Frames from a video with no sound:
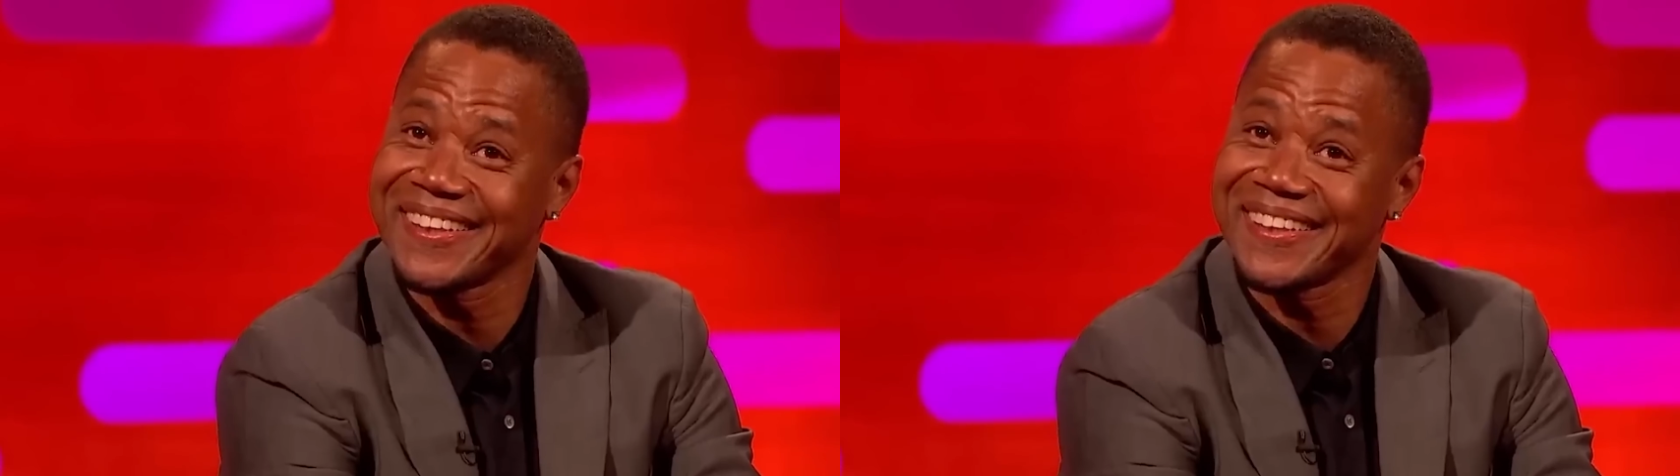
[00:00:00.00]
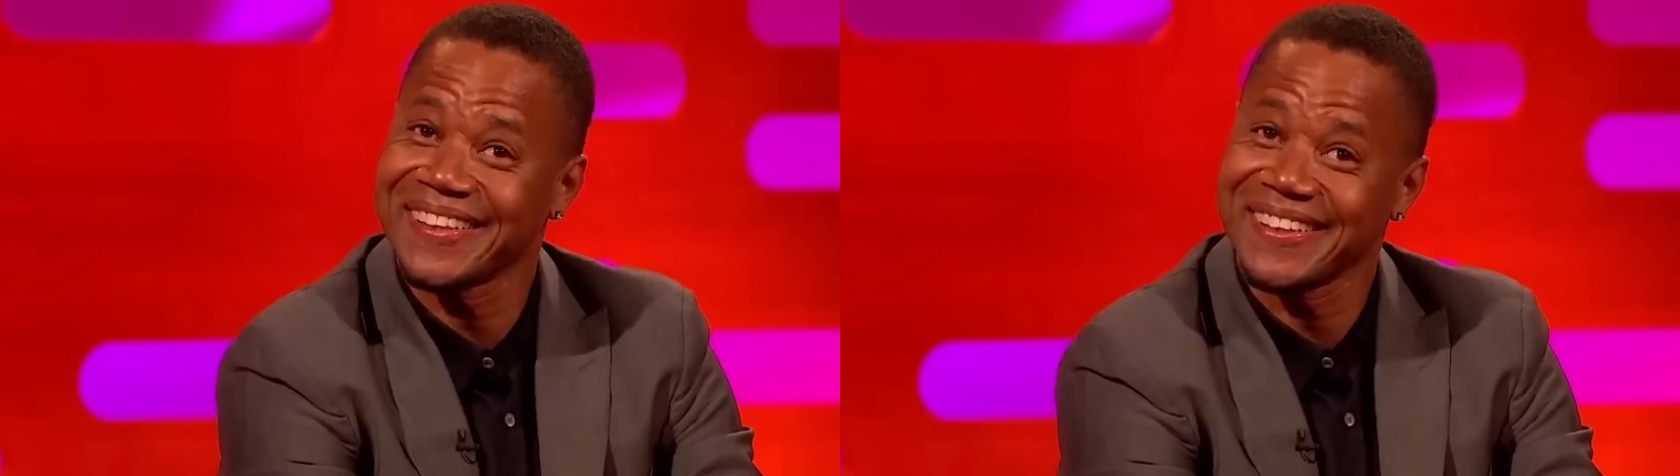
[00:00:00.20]

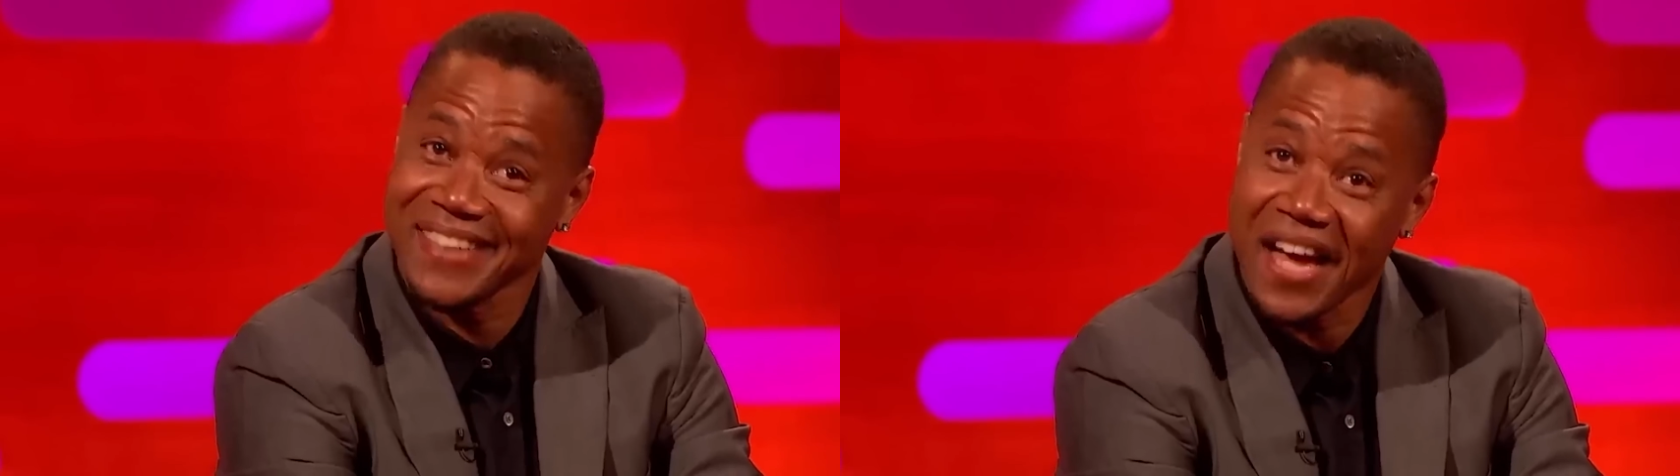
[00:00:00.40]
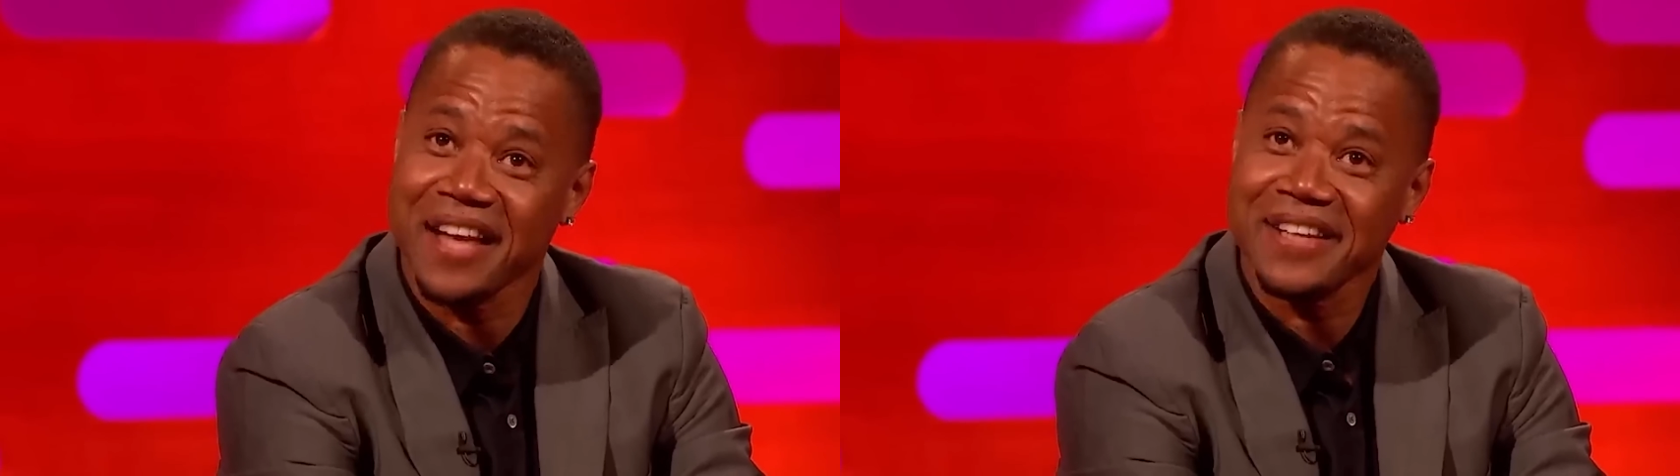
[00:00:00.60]

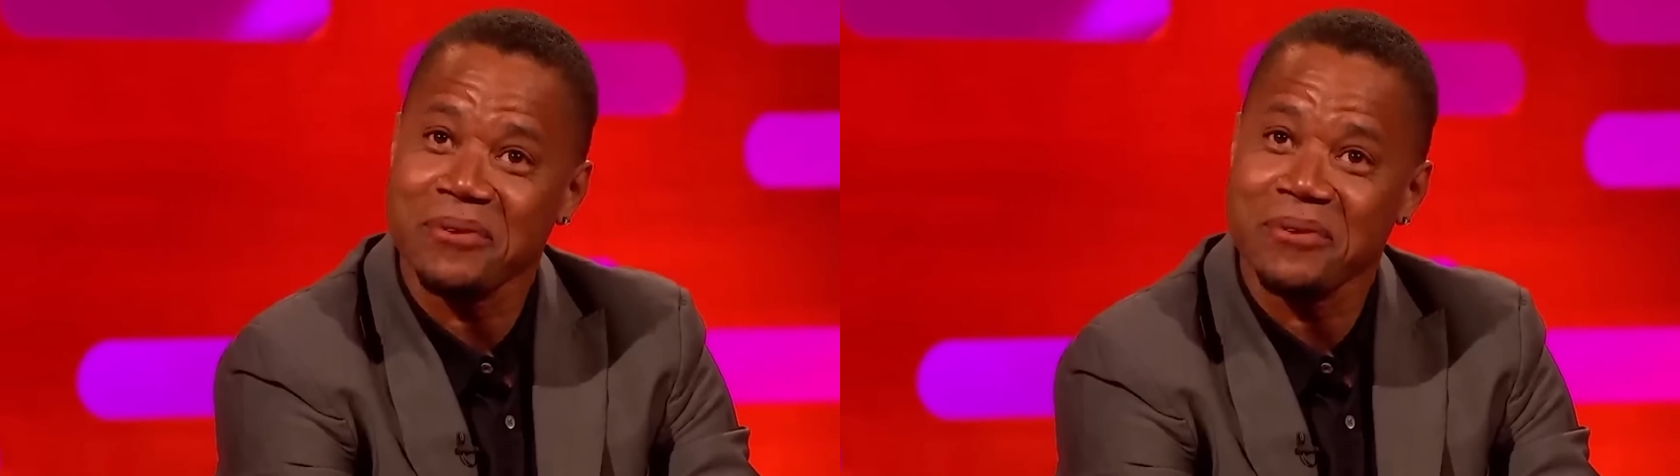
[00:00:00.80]
Contrary to